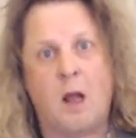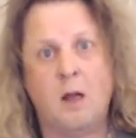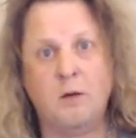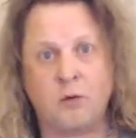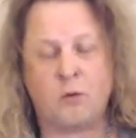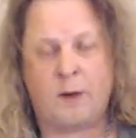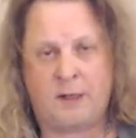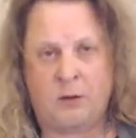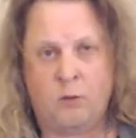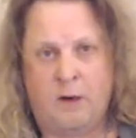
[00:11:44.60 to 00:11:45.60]

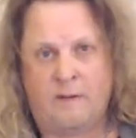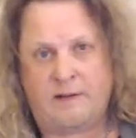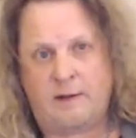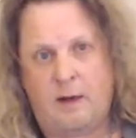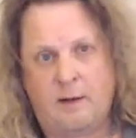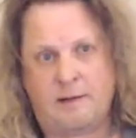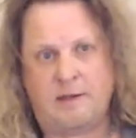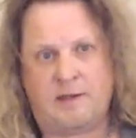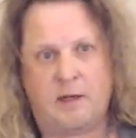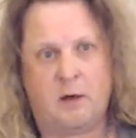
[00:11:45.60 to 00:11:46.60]
underrated riffs, not
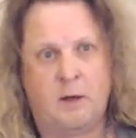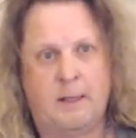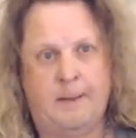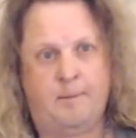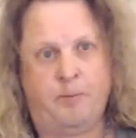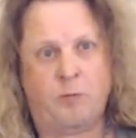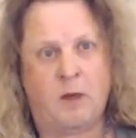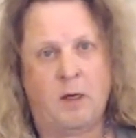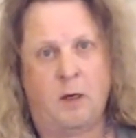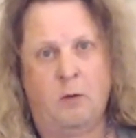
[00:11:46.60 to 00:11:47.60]
necessarily,
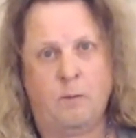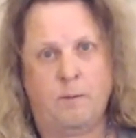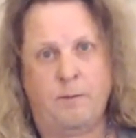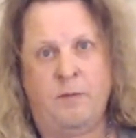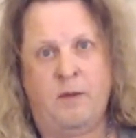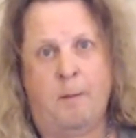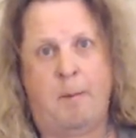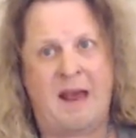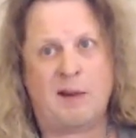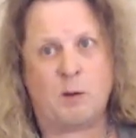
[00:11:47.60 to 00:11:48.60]
you know, the
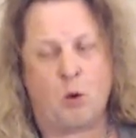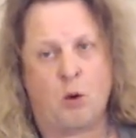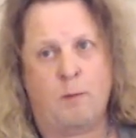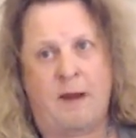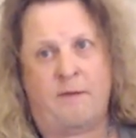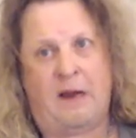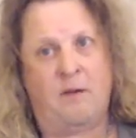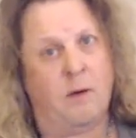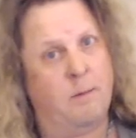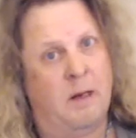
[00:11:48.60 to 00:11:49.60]
best or my
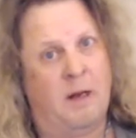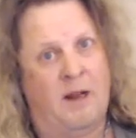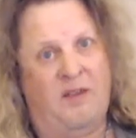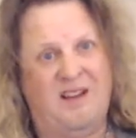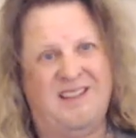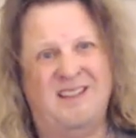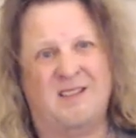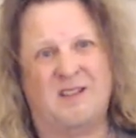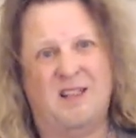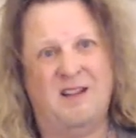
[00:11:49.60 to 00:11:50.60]
favorite, but I think these
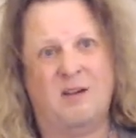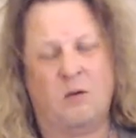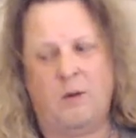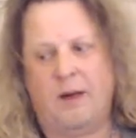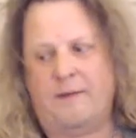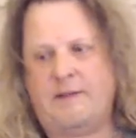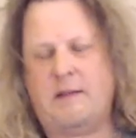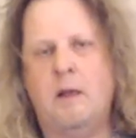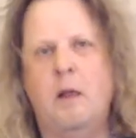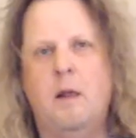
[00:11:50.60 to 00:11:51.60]
are killer
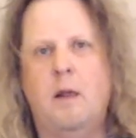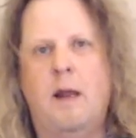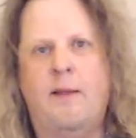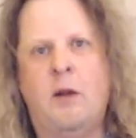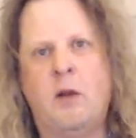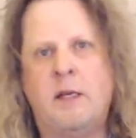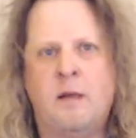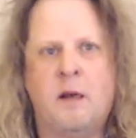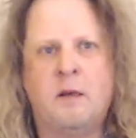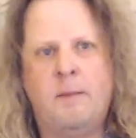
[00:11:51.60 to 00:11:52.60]
riffs. And they don't get
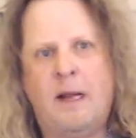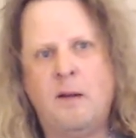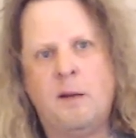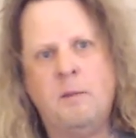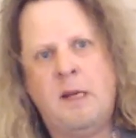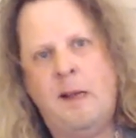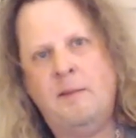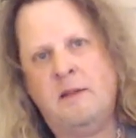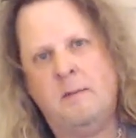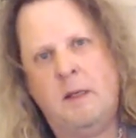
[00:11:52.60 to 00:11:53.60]
talked about
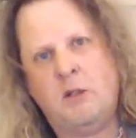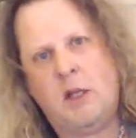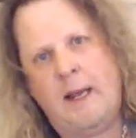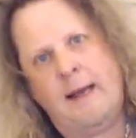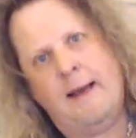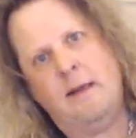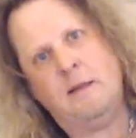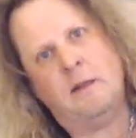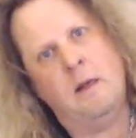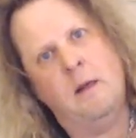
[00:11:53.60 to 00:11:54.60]
sometimes as much
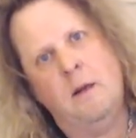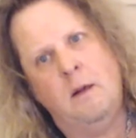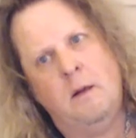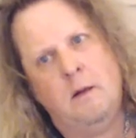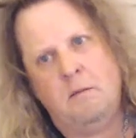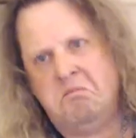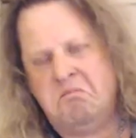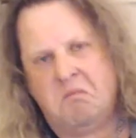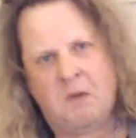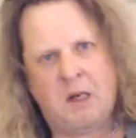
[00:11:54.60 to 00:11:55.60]
as,
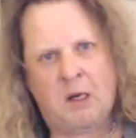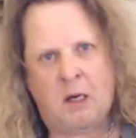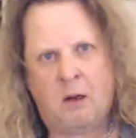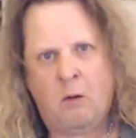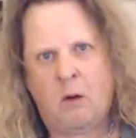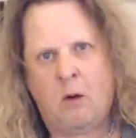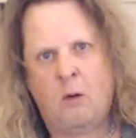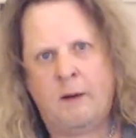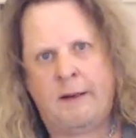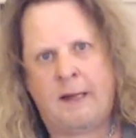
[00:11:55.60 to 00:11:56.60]
you know,
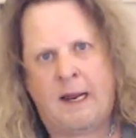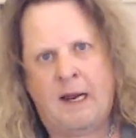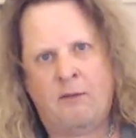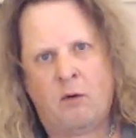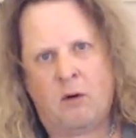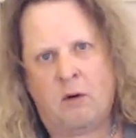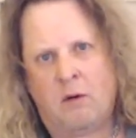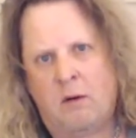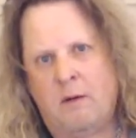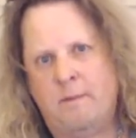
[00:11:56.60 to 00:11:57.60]
Holy
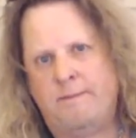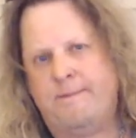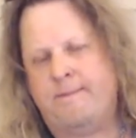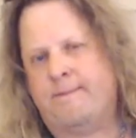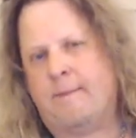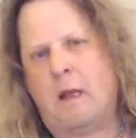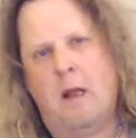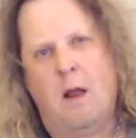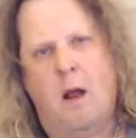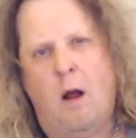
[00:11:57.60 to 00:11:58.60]
Diver,
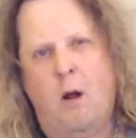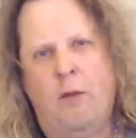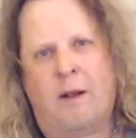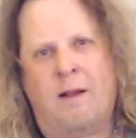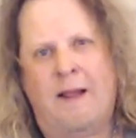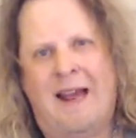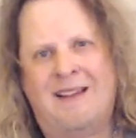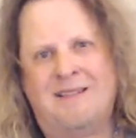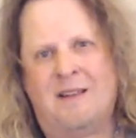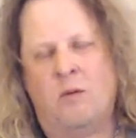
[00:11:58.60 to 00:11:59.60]
all the
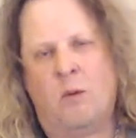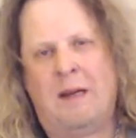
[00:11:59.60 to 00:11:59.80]
classics,